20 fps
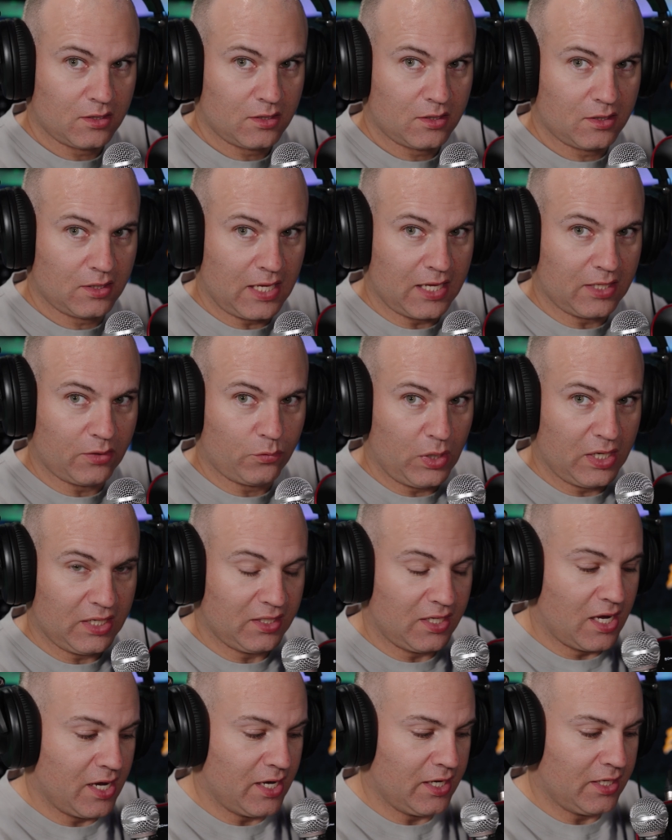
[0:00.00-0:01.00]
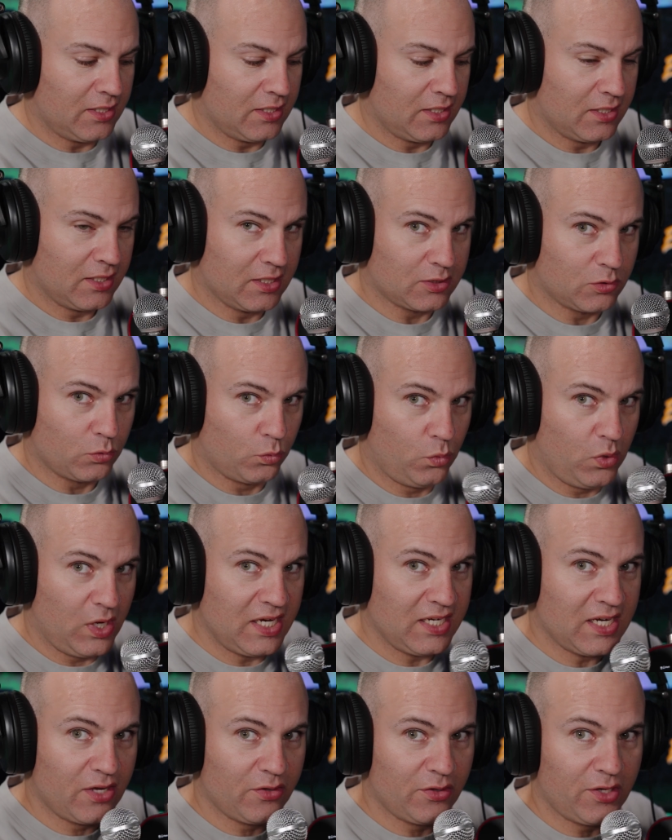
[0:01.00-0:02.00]
That white line that's way
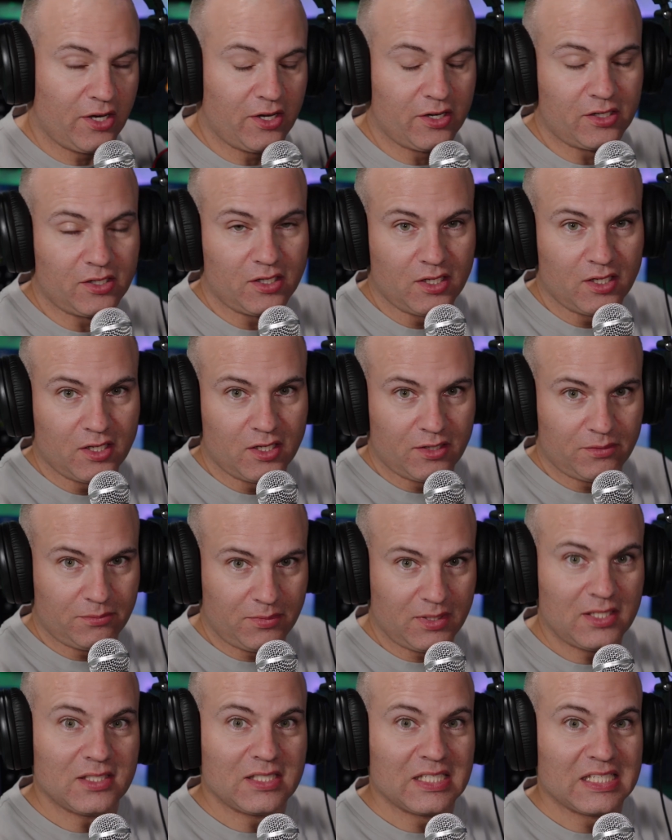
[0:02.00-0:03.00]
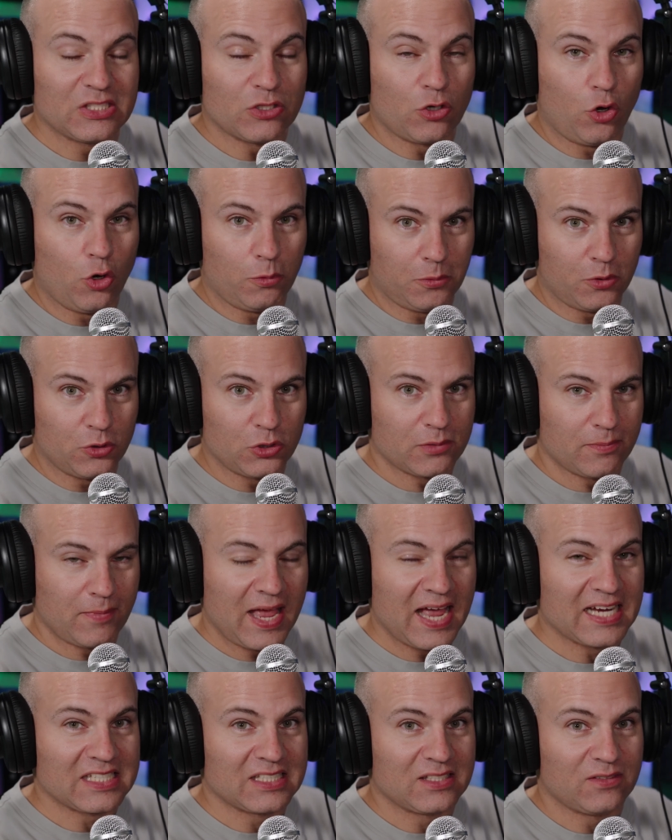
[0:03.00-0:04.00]
down there means it's almost
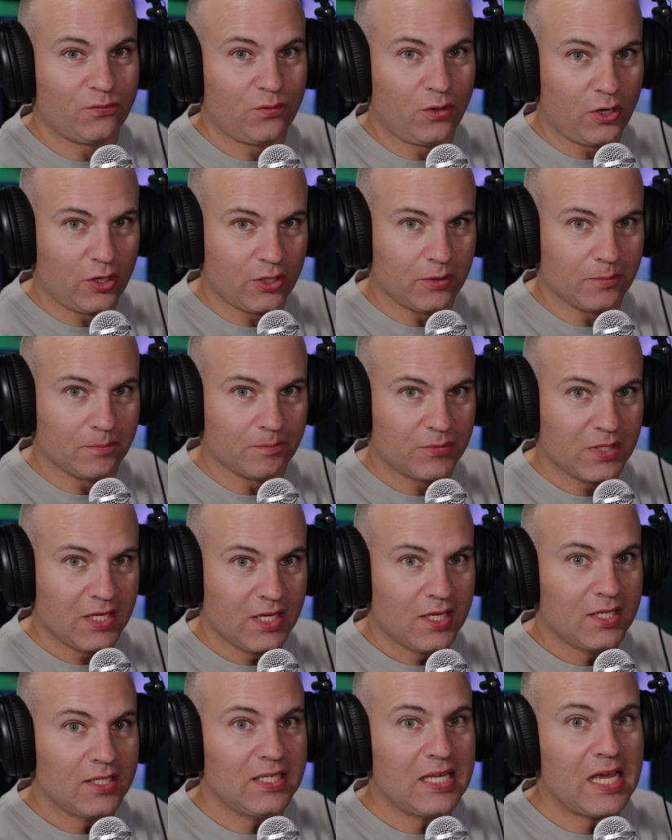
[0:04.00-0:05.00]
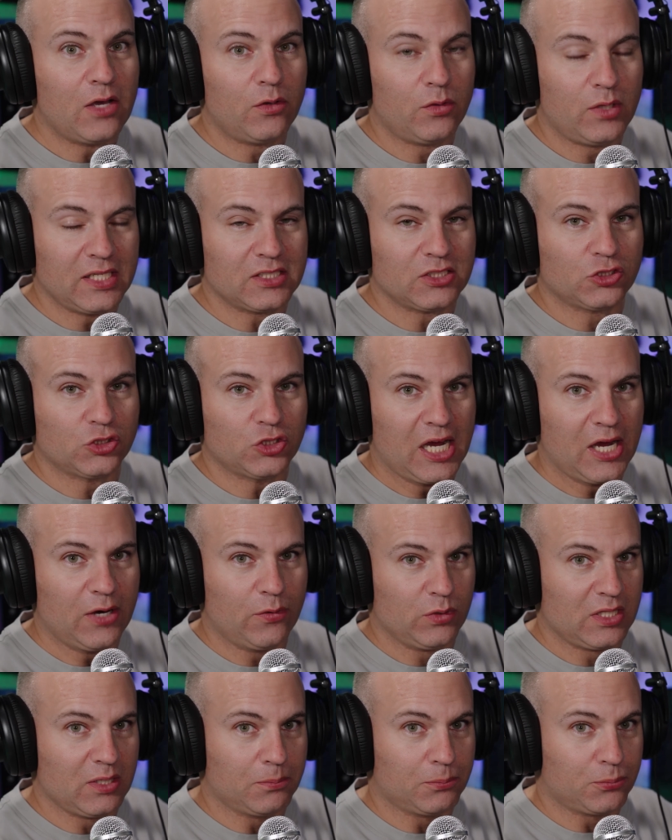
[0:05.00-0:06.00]
max volume. Now let's try
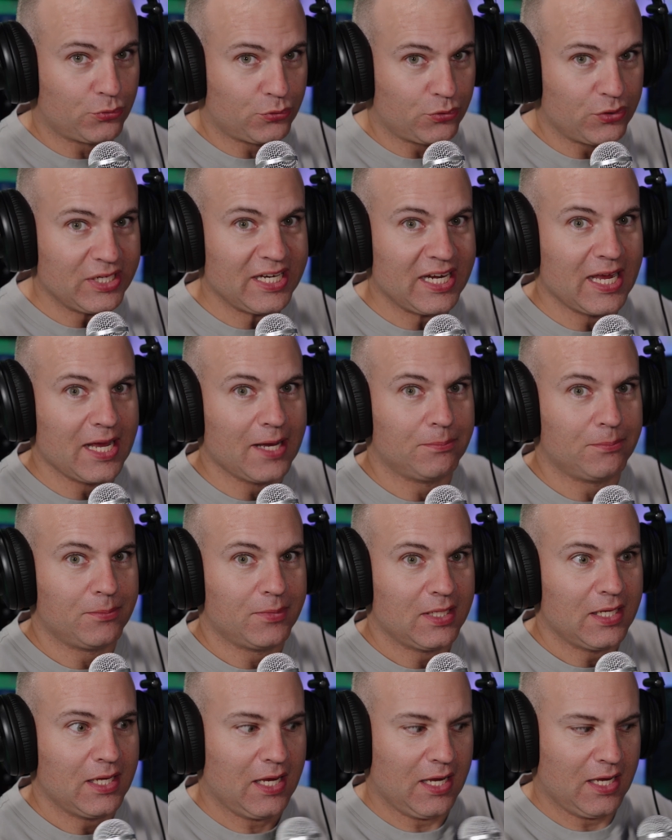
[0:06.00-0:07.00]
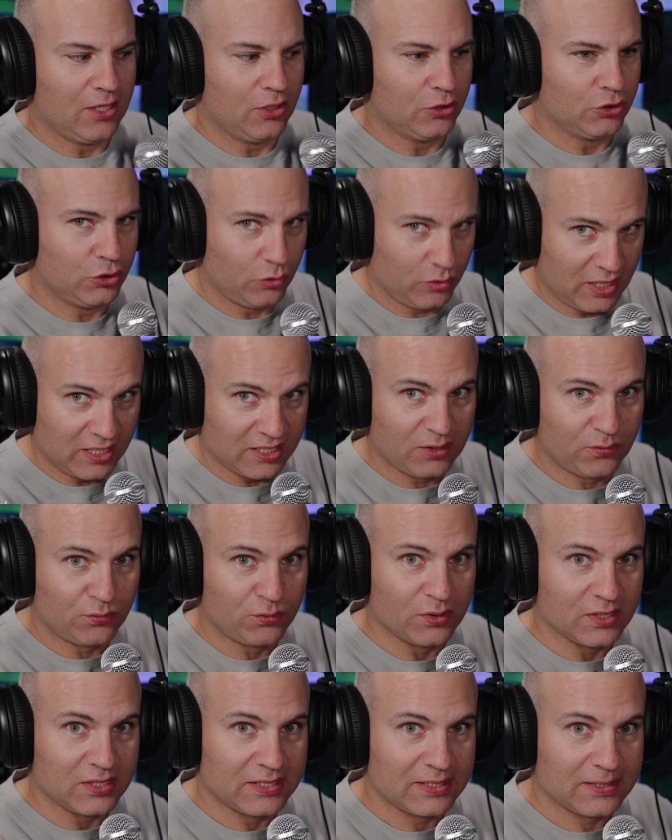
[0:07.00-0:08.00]
with a preamp, and I'll show you that
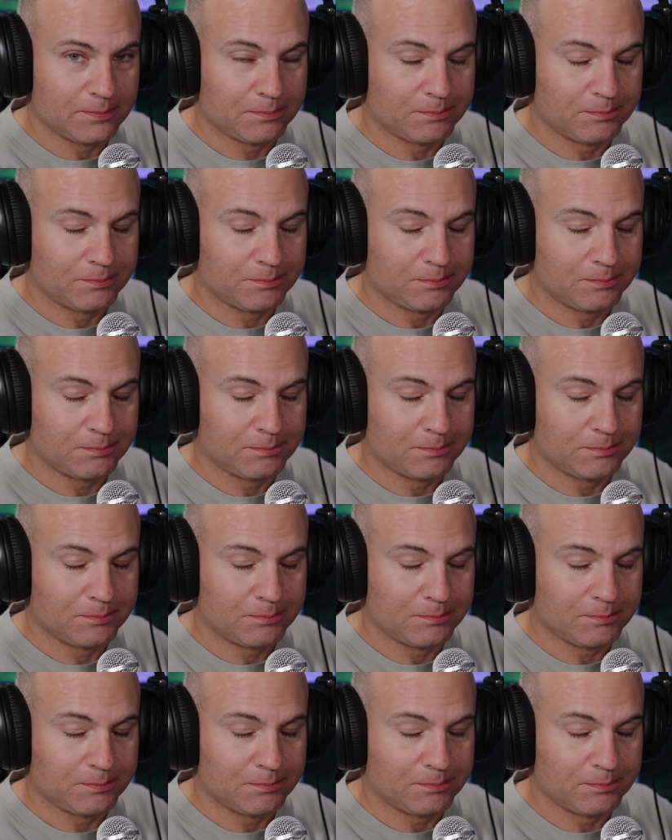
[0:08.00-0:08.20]
difference.